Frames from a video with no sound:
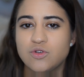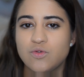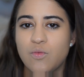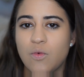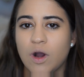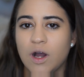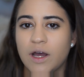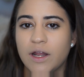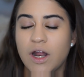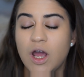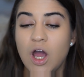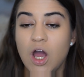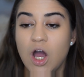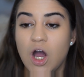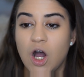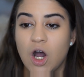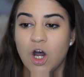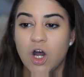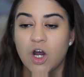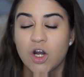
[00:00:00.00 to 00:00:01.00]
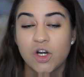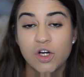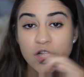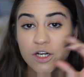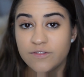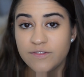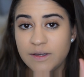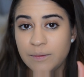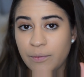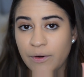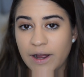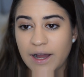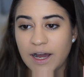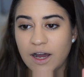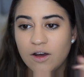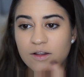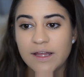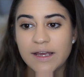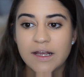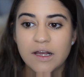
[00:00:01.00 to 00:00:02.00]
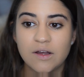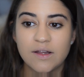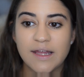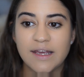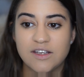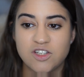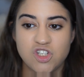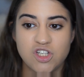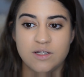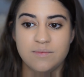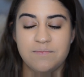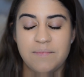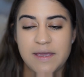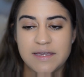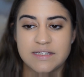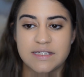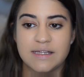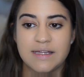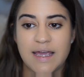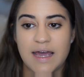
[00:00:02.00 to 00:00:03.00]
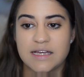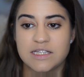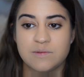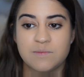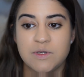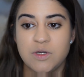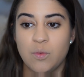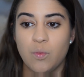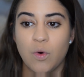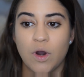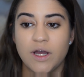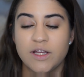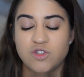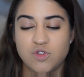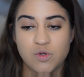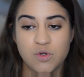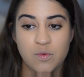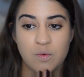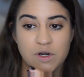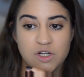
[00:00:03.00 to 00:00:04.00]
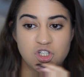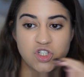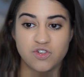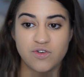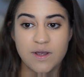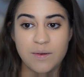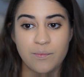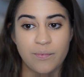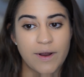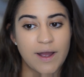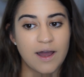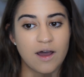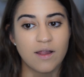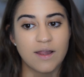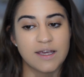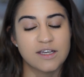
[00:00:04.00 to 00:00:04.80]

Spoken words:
you want a curvy brow? Like she basically asked me, what do you want, a straight brow?